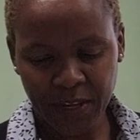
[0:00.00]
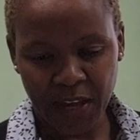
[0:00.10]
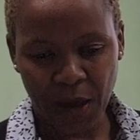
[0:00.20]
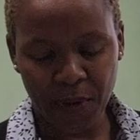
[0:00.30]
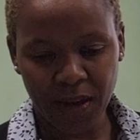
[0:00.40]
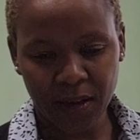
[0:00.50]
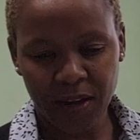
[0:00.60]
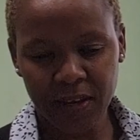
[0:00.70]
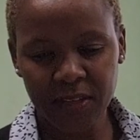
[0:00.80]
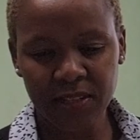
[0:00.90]
Our
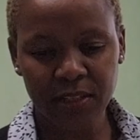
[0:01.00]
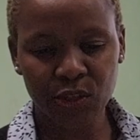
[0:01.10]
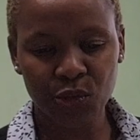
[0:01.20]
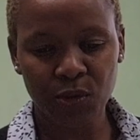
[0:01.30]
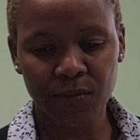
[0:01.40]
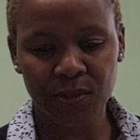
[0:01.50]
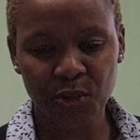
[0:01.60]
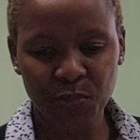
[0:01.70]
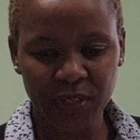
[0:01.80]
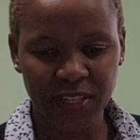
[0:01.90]
current ratio of
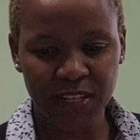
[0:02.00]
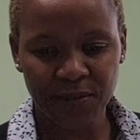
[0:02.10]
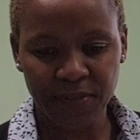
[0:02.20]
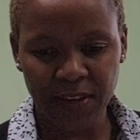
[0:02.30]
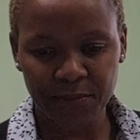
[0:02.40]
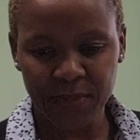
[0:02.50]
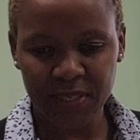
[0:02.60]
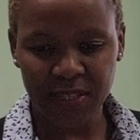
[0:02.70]
0.85 means